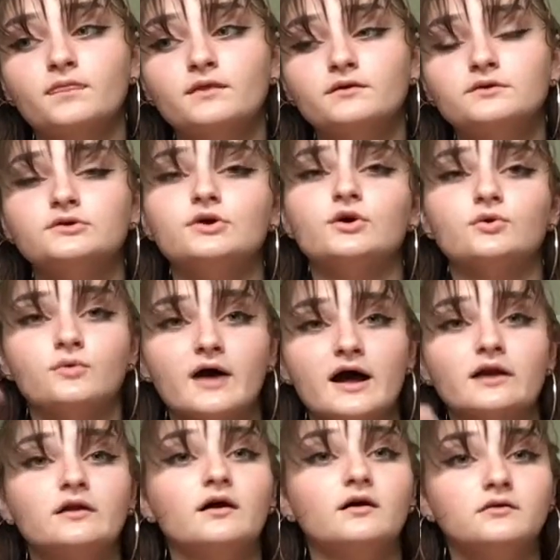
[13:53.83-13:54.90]
you know,
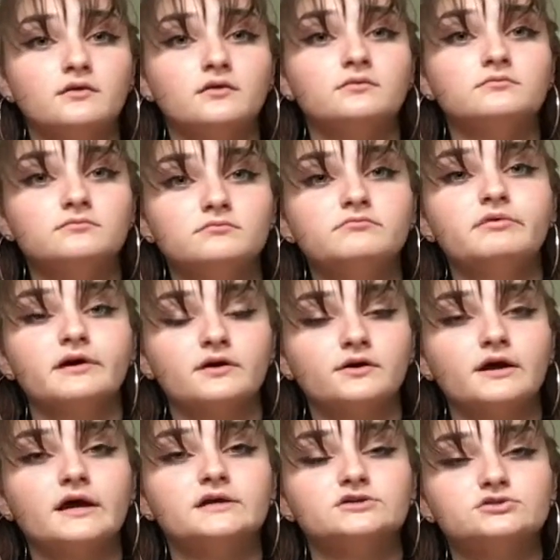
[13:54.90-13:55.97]
had bigger
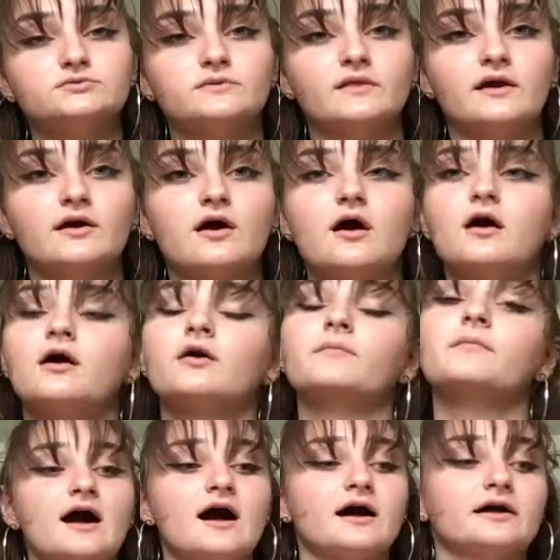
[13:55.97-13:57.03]
cages when they got home.
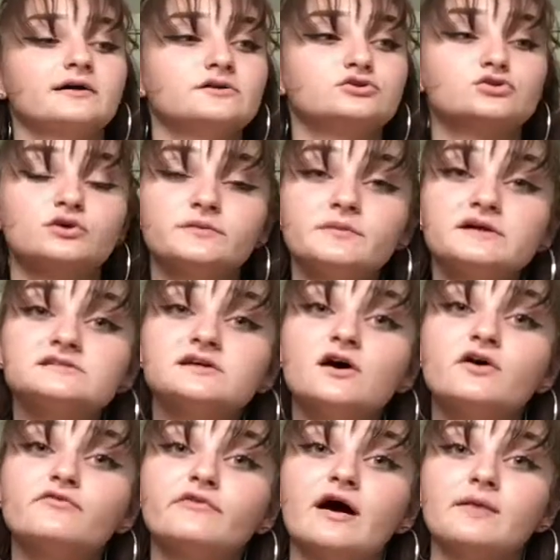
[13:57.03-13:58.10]
I enjoyed
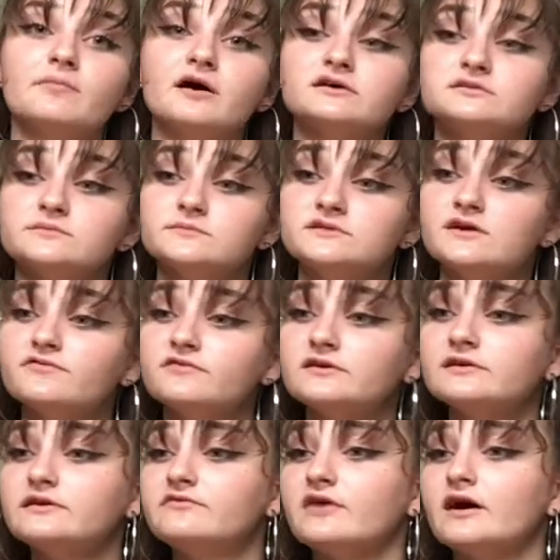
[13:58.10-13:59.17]
myself. I bought some stuff for
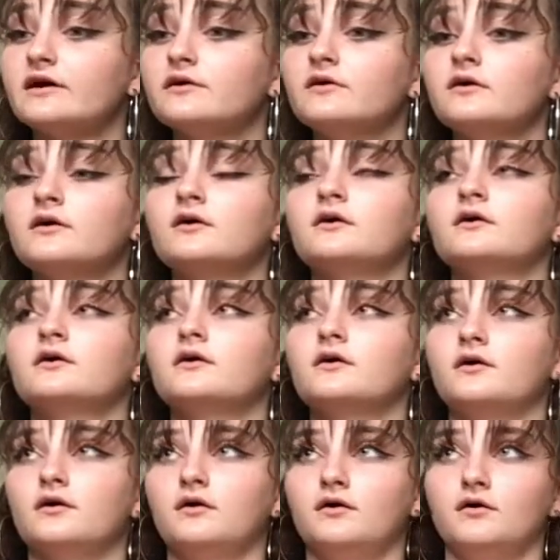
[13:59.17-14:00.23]
Levi.
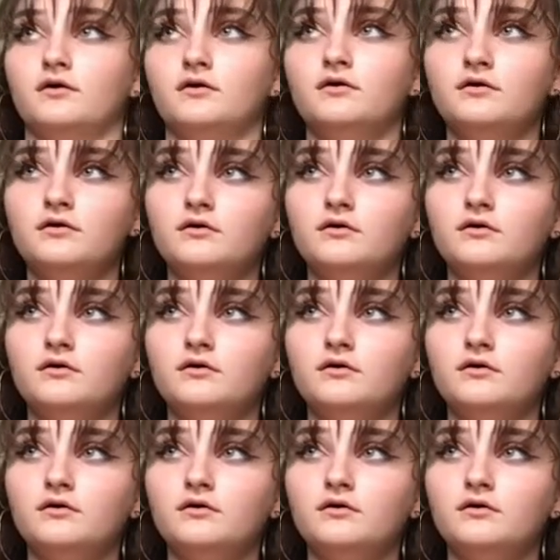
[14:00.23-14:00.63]
And